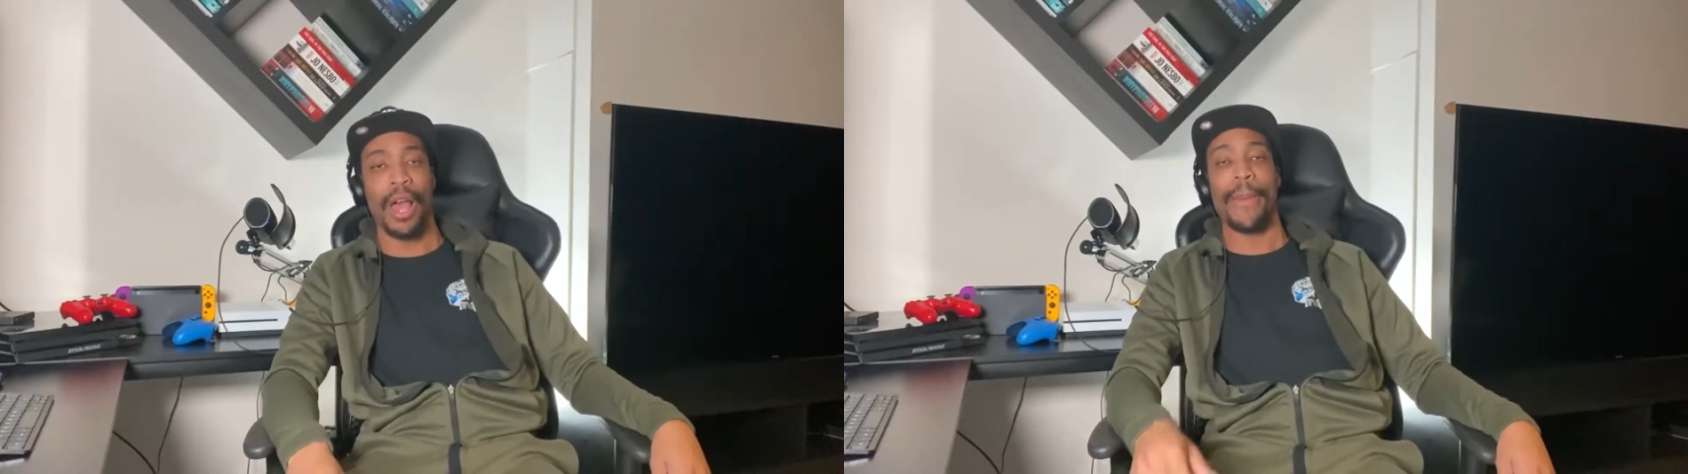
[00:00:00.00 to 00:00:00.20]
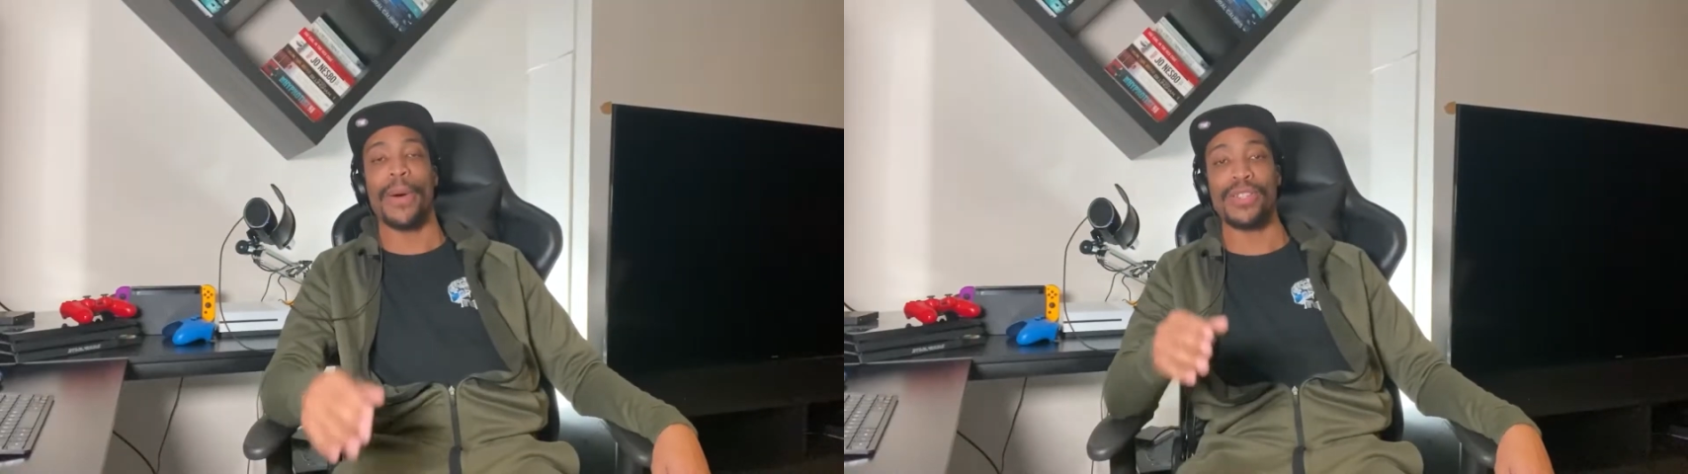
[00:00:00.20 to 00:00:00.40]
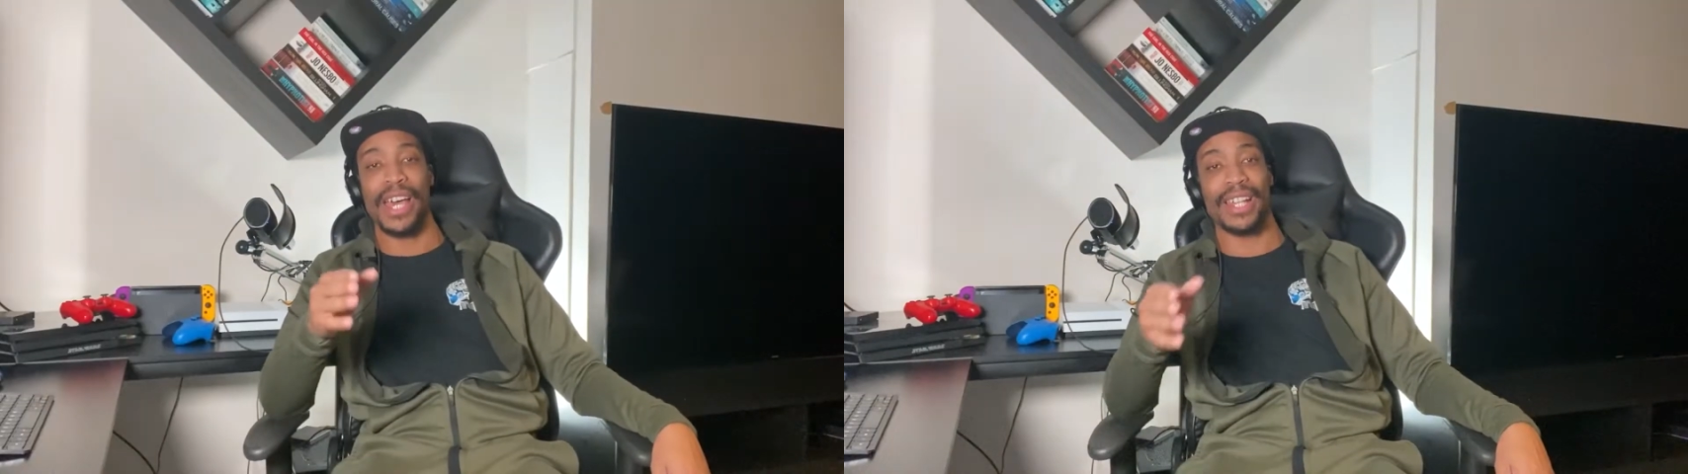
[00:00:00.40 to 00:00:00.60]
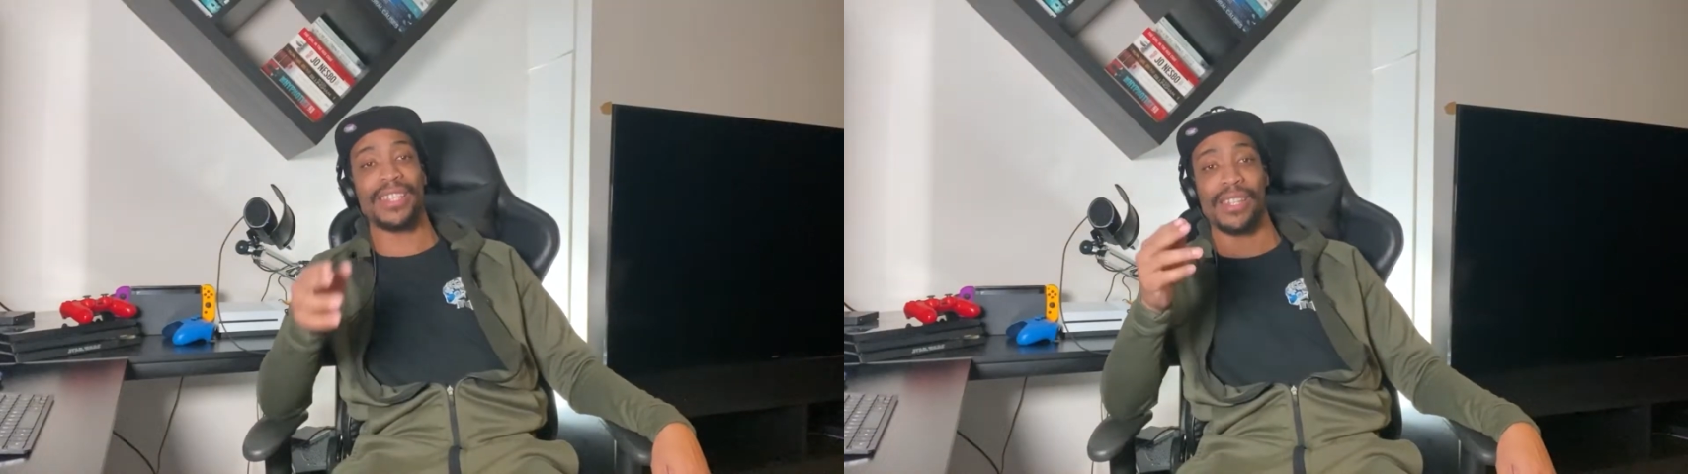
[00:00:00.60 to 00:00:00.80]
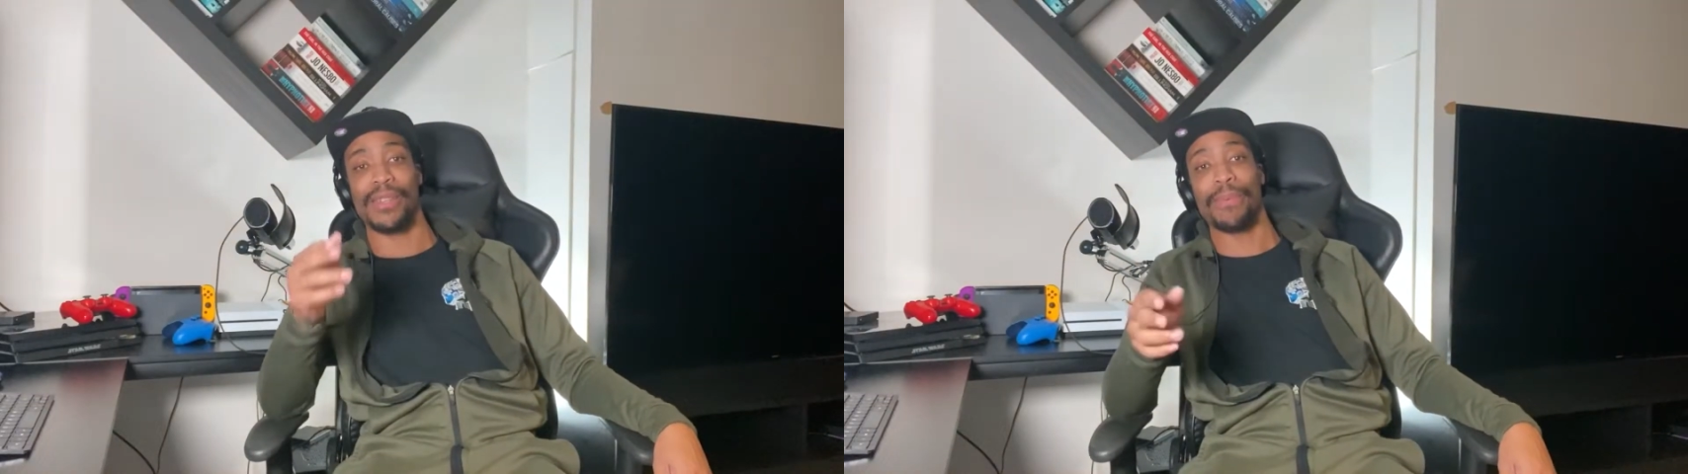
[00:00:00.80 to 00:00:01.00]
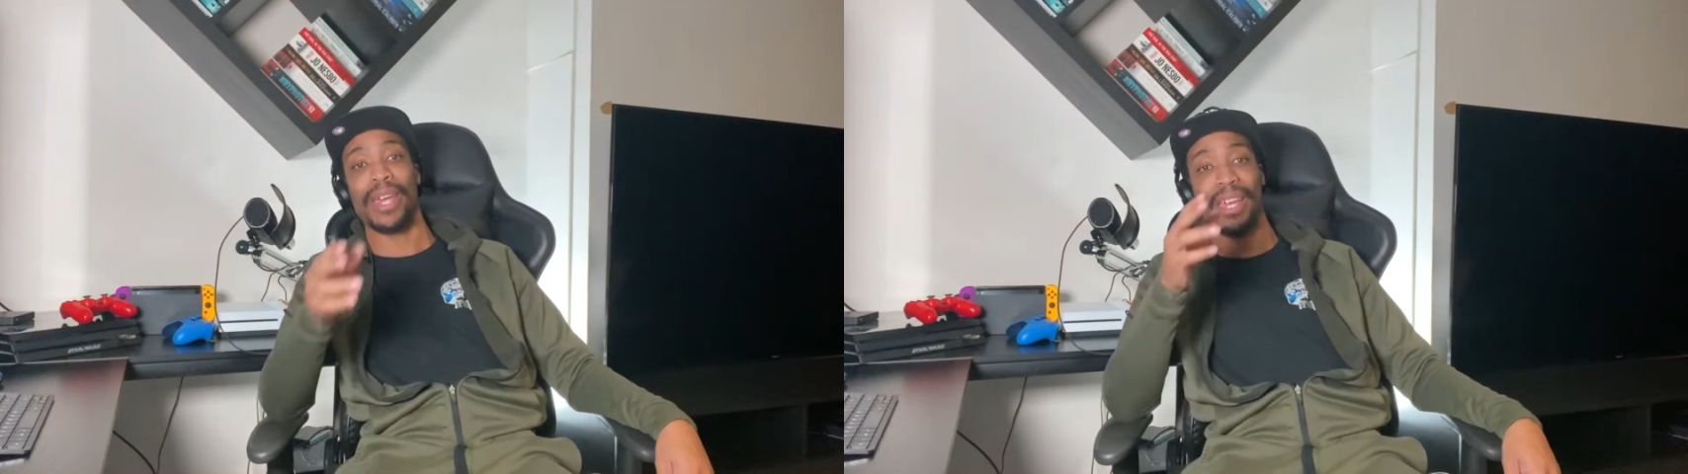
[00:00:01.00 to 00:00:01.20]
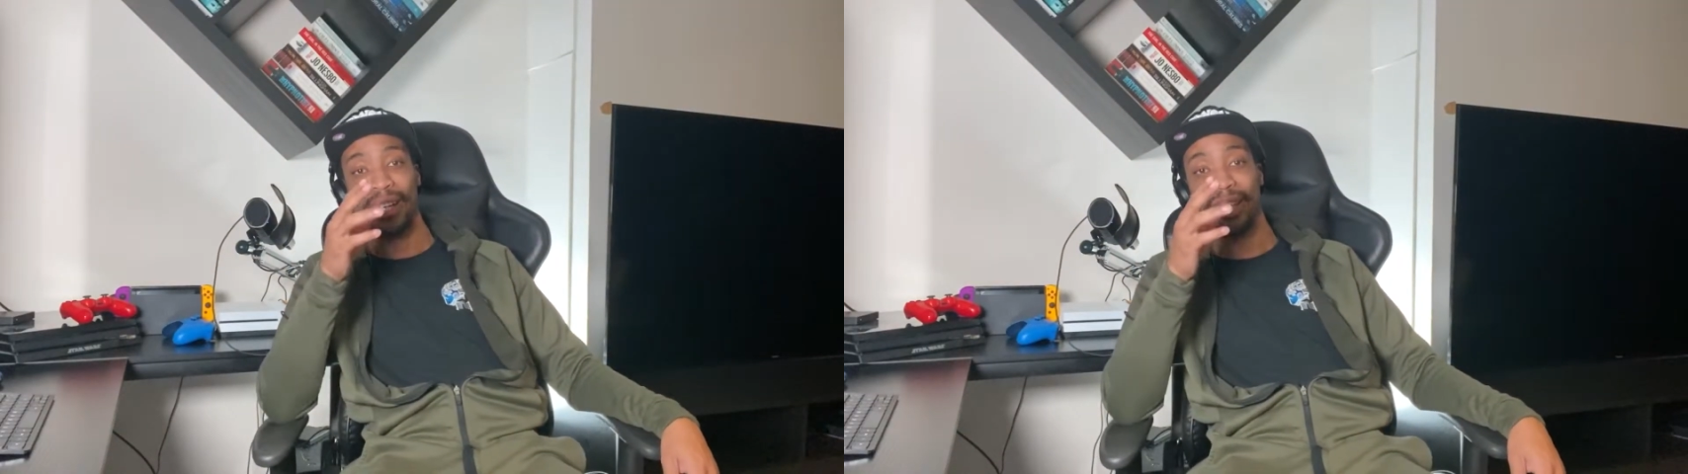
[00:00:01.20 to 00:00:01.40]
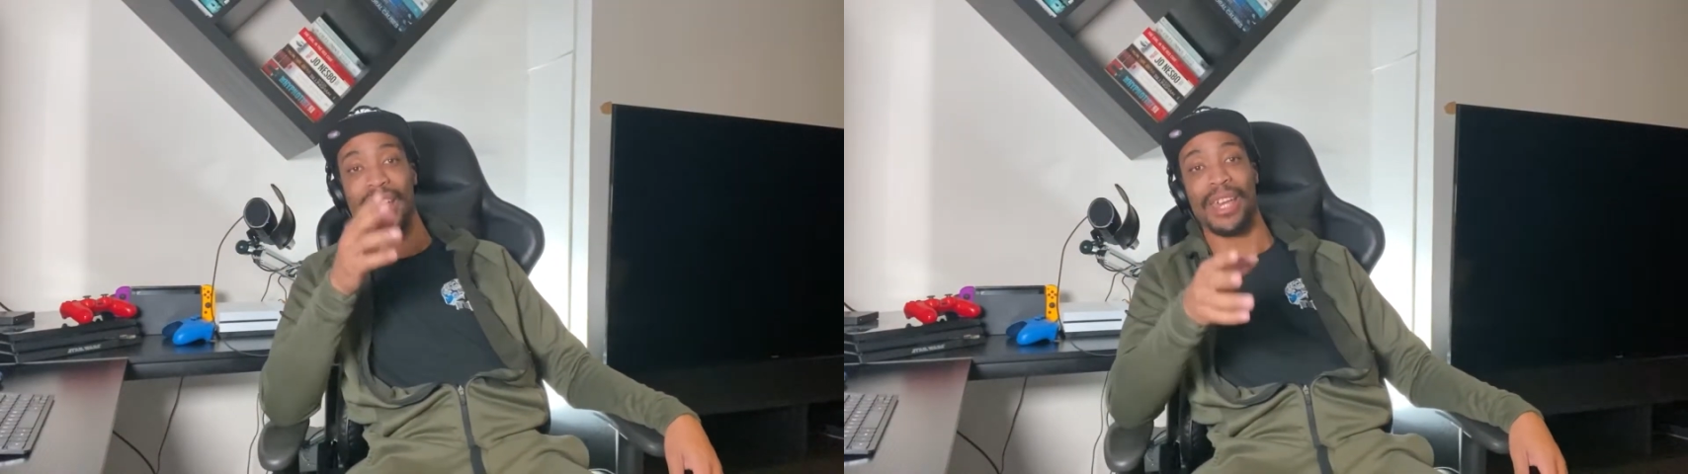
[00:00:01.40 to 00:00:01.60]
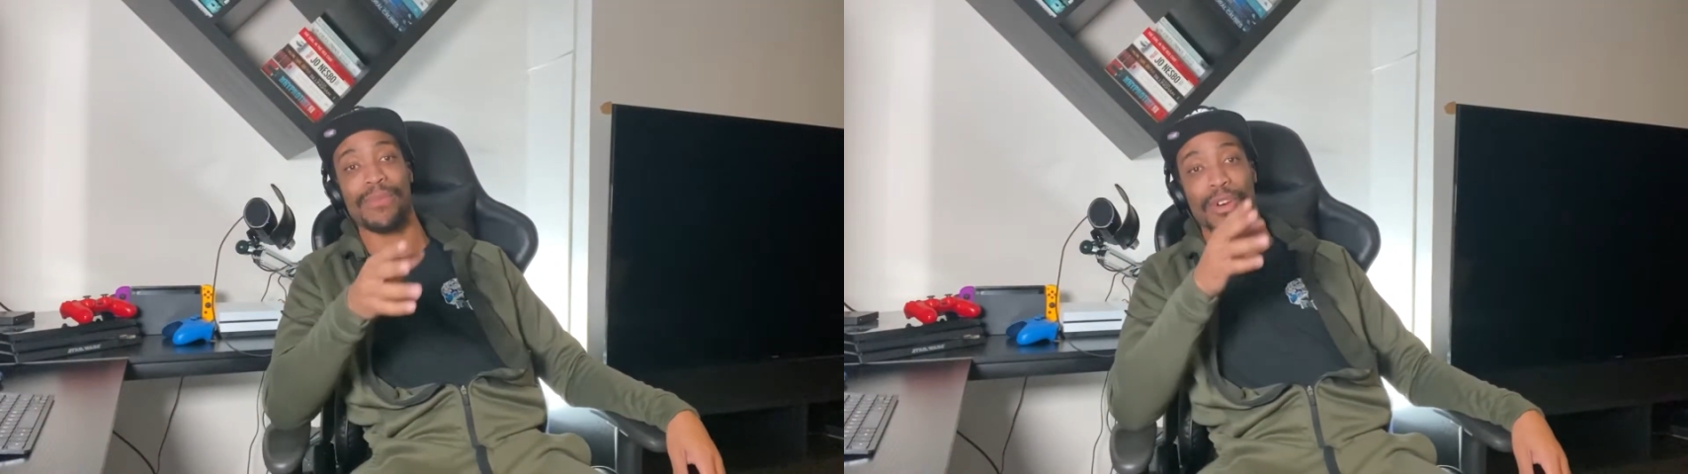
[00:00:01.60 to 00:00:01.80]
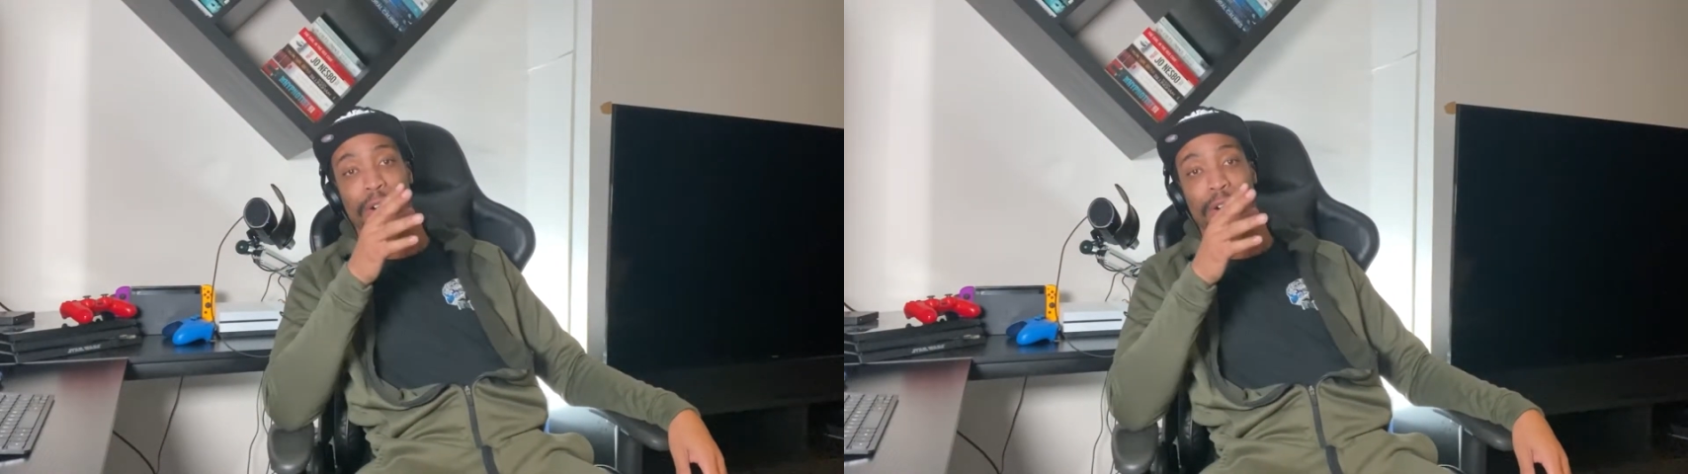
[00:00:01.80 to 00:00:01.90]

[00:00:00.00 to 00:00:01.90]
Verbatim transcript: most anticipated games